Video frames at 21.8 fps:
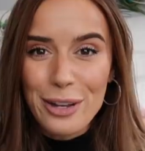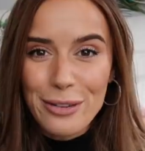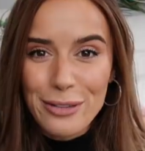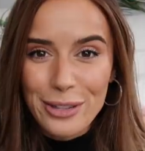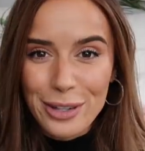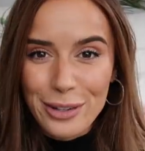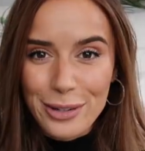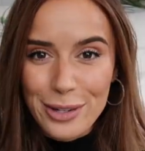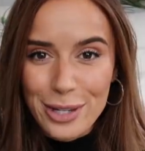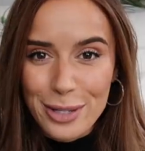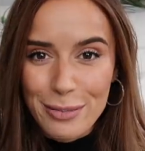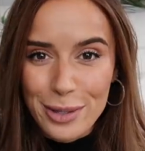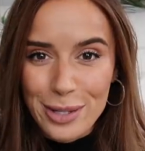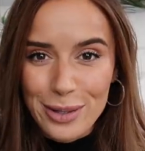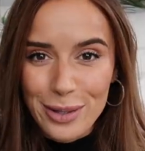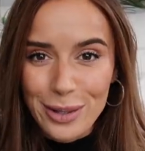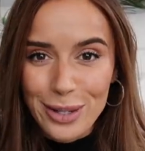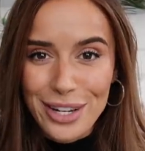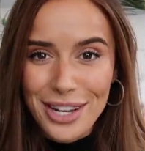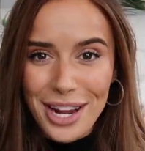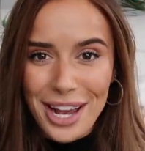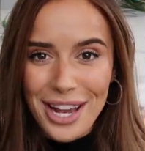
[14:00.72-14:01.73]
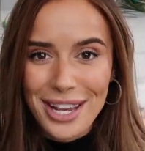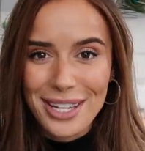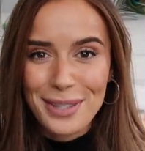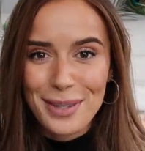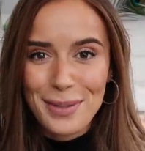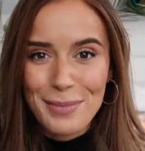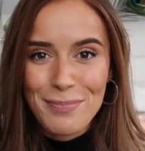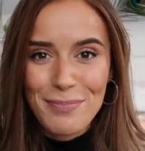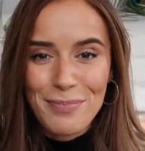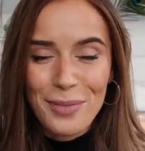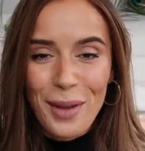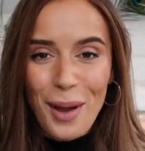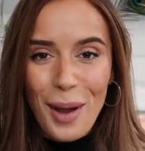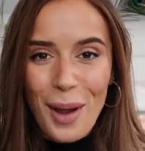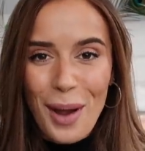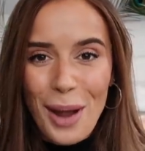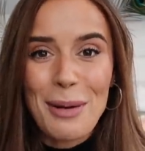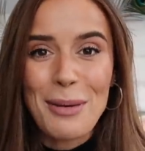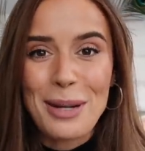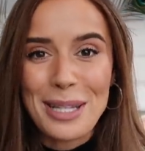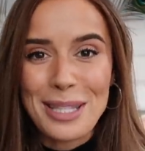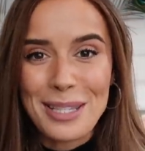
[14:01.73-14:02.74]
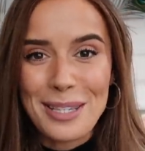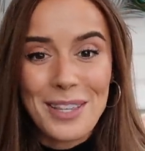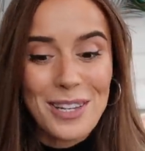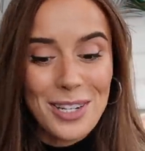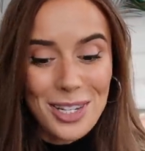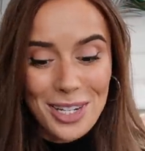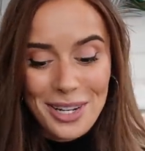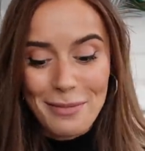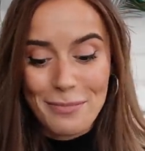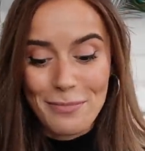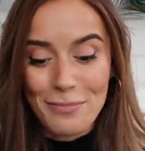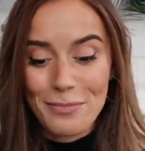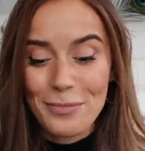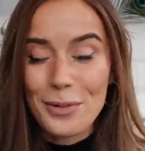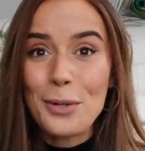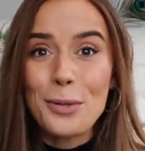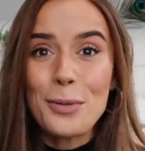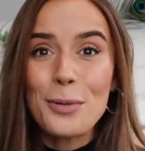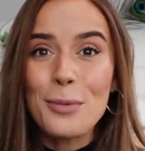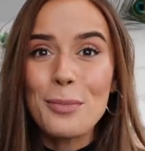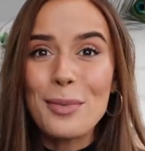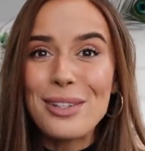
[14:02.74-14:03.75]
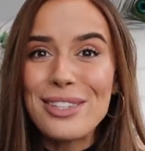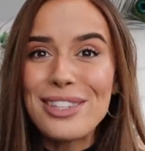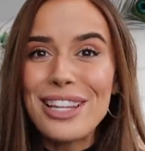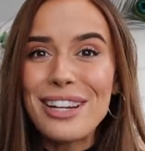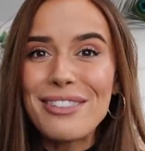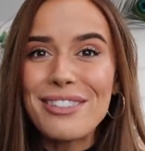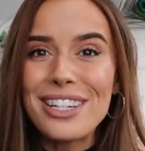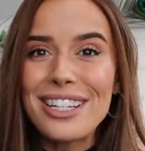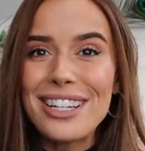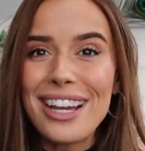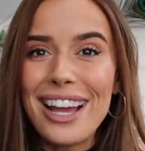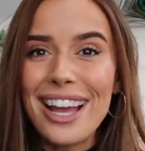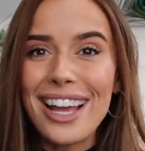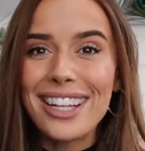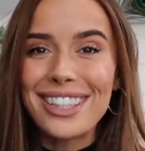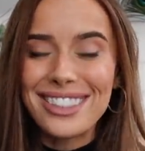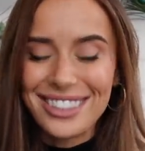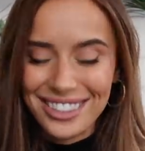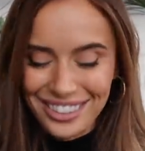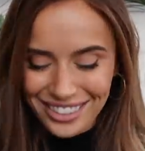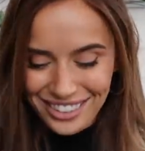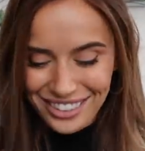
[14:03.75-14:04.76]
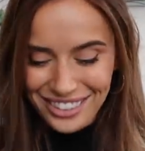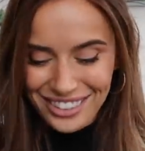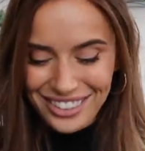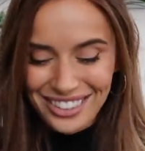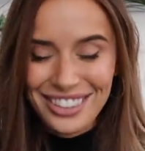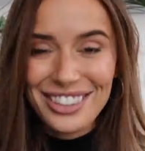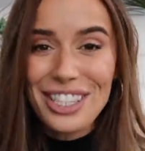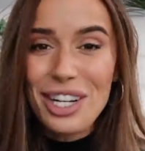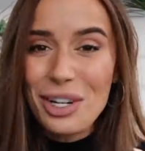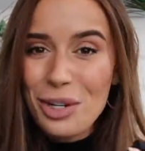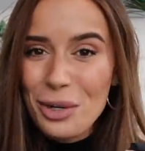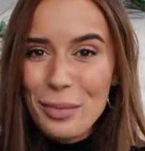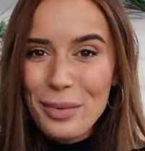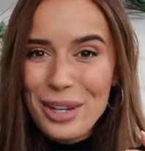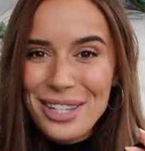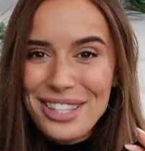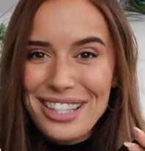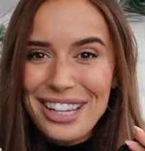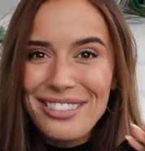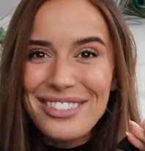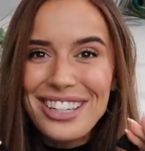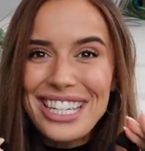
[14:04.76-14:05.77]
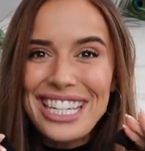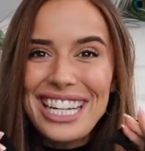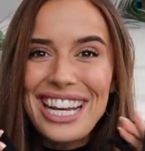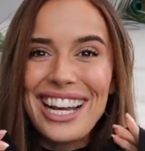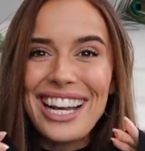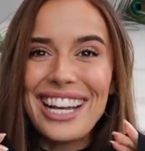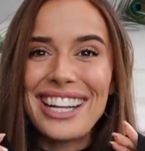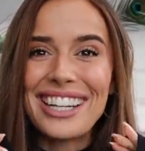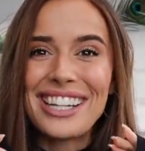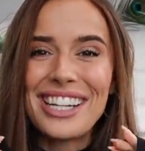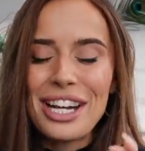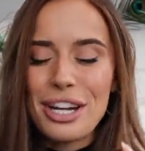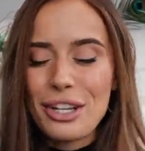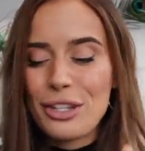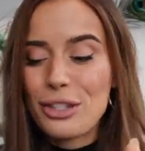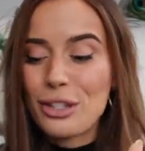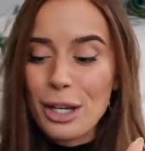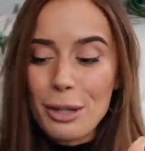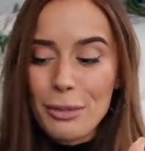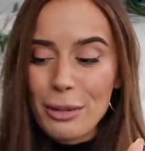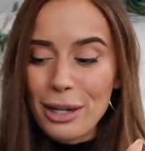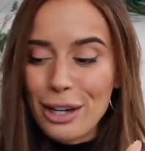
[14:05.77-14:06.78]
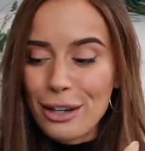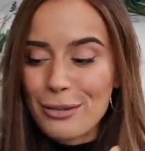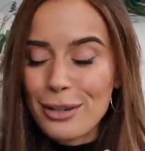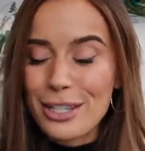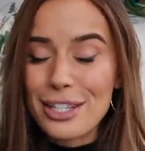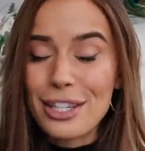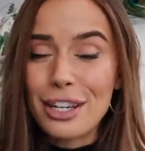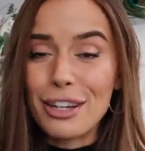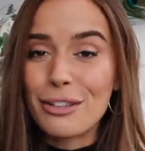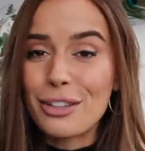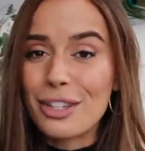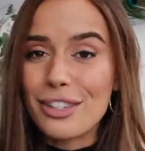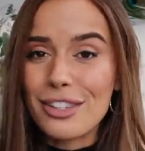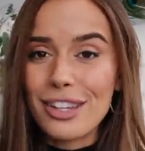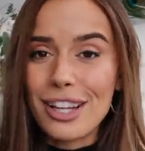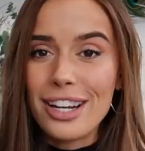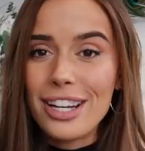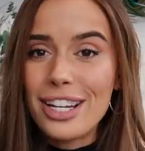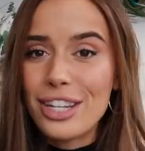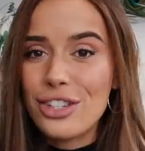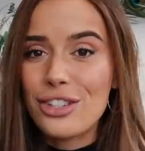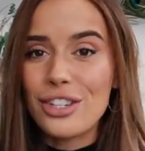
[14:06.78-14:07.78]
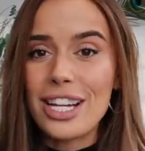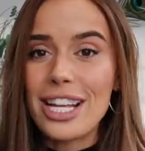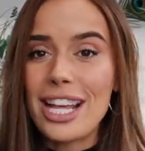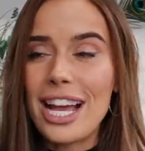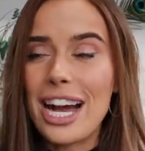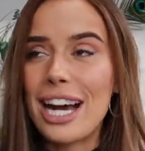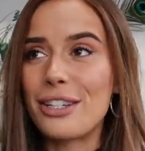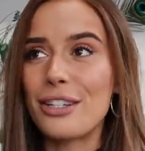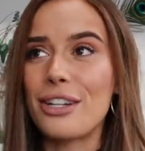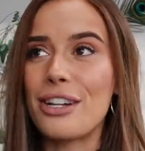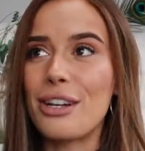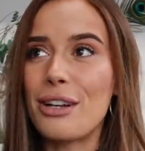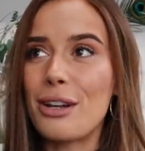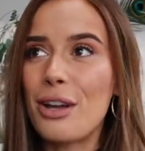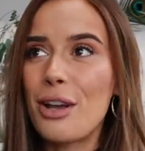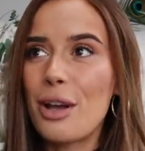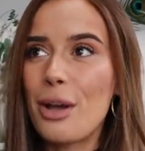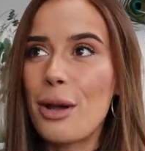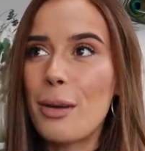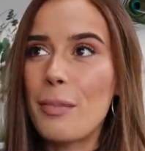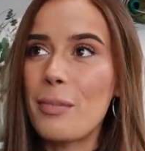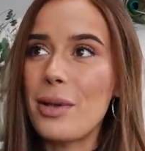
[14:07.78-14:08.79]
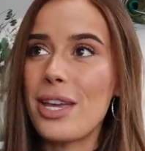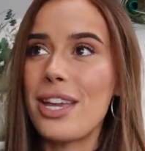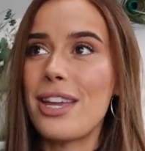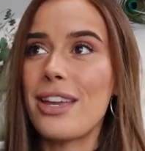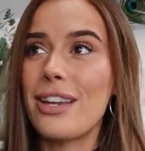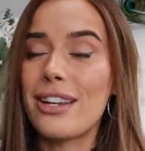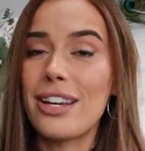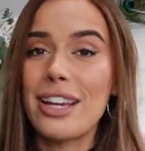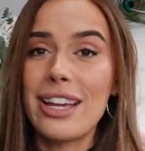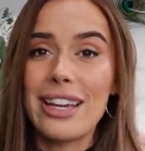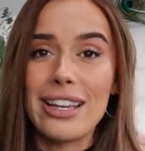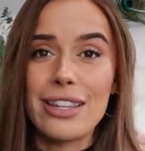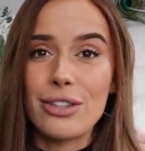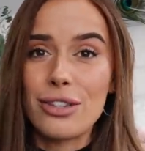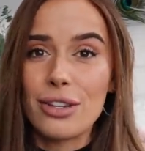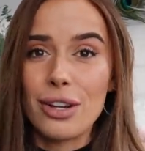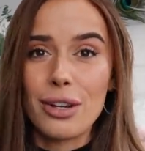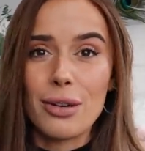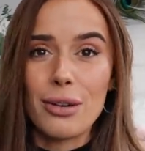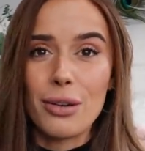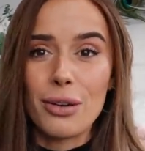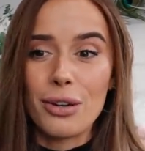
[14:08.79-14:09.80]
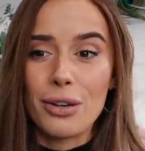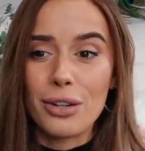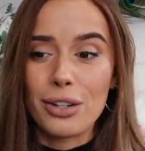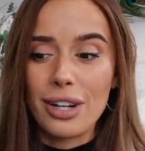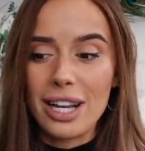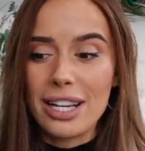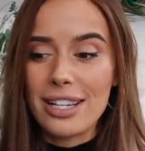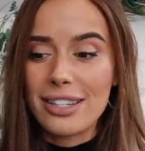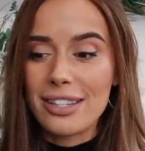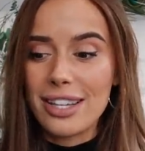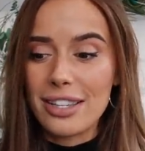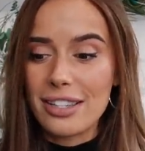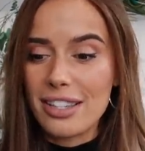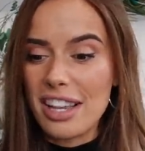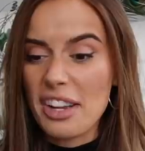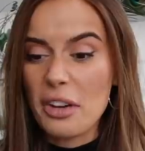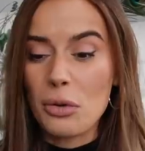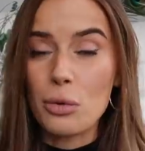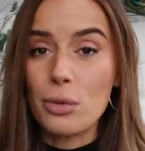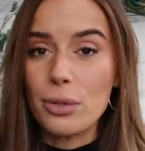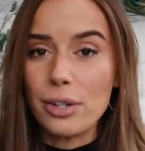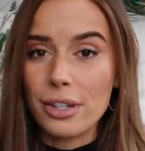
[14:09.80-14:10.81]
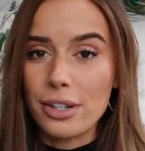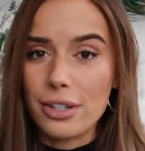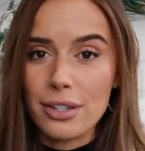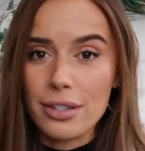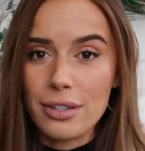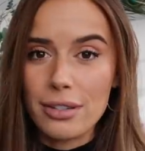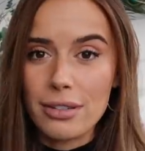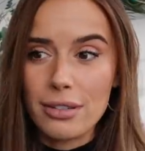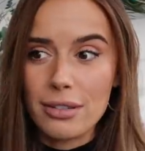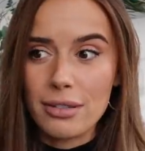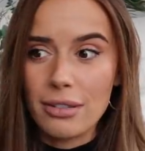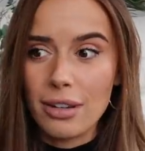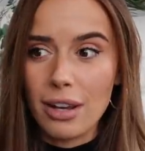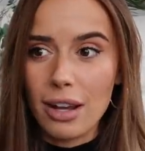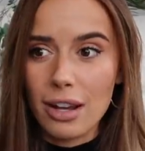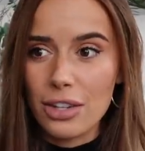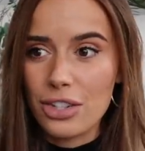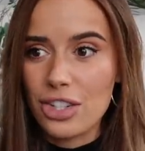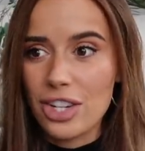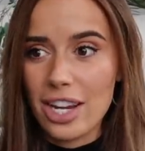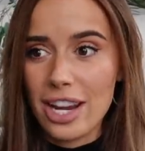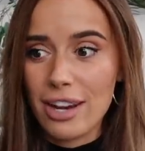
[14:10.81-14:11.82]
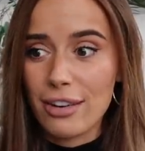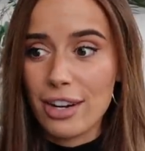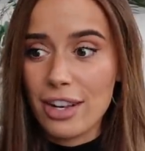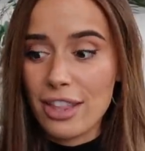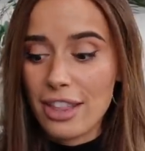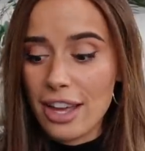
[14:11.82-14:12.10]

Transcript: over the Christmas holidays, I went to the gym almost every day almost every day. So proud of myself because I literally hadn't been in so long like since like August last year I